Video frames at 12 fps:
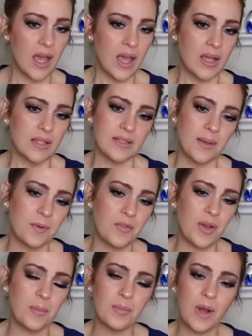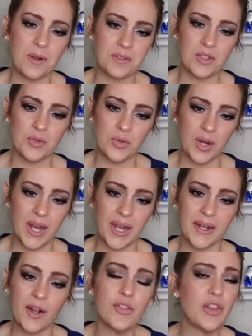Some of them not so great.
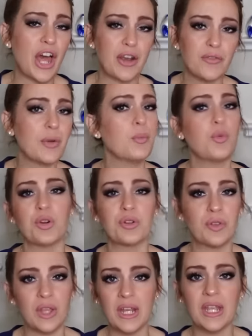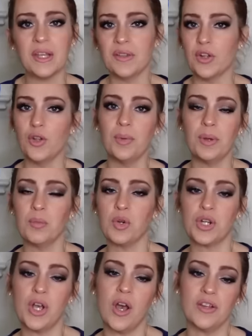A lot of them were leaning a little bit more
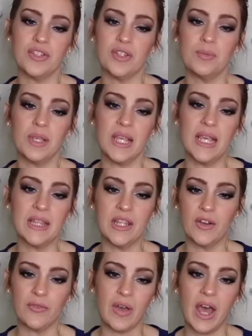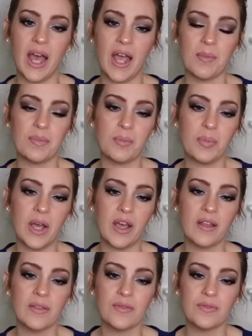costumey in their vibe,
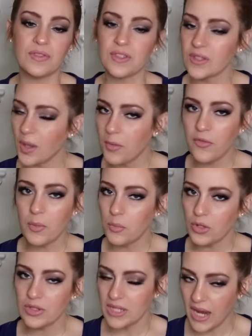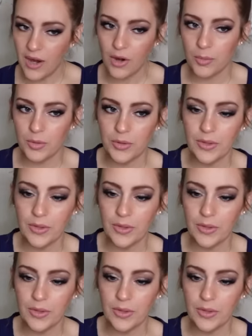but some of them weren't terrible.